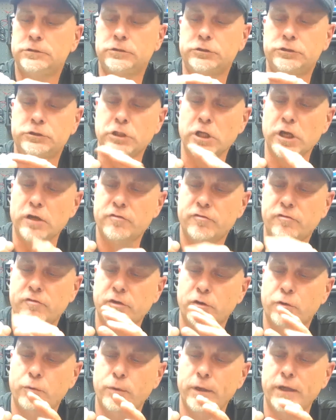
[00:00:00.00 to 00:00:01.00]
Just
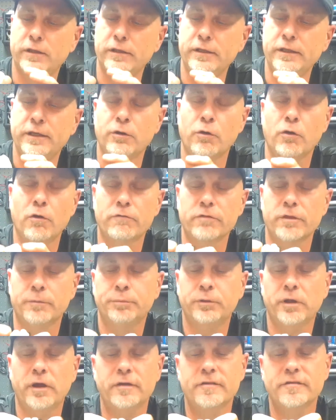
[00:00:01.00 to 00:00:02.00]
to quickly go over the
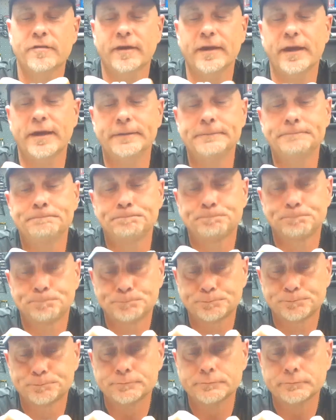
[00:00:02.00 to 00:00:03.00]
plugs again.
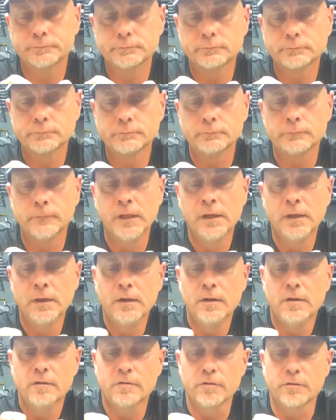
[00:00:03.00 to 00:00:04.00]

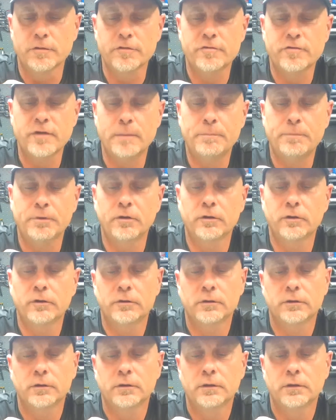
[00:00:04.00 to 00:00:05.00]
So this upper
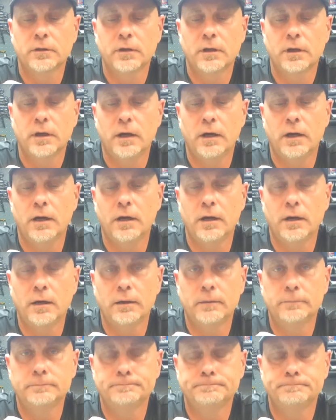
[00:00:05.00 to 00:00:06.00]

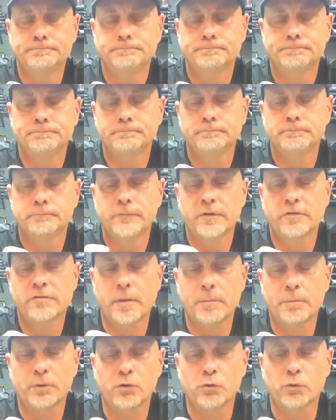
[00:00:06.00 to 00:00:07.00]

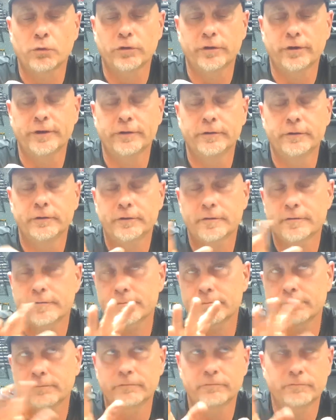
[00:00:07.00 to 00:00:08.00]
corner here,
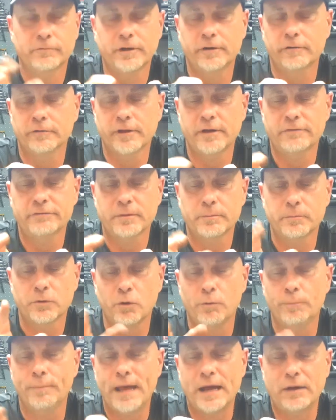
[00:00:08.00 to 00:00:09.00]
right or left, I'm
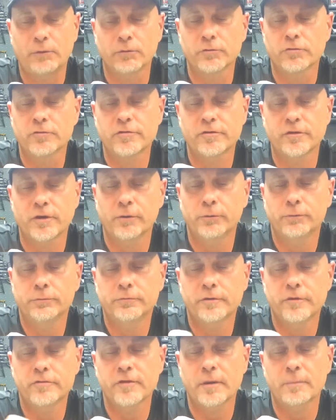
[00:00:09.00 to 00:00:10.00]
going backwards. So
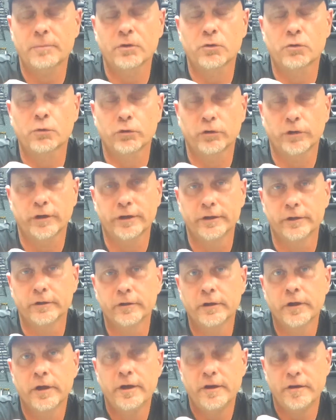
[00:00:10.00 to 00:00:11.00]
this upper corner
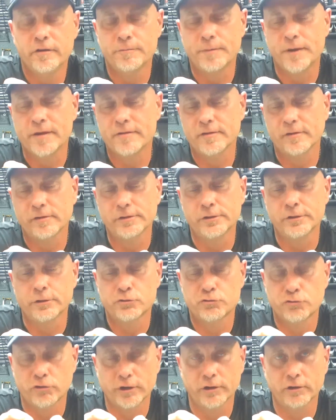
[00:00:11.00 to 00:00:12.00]
here is basically your
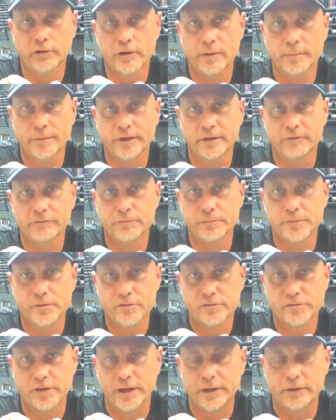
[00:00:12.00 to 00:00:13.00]
trigger coming in from your
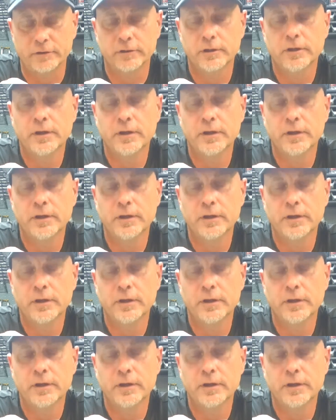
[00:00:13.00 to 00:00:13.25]
stator.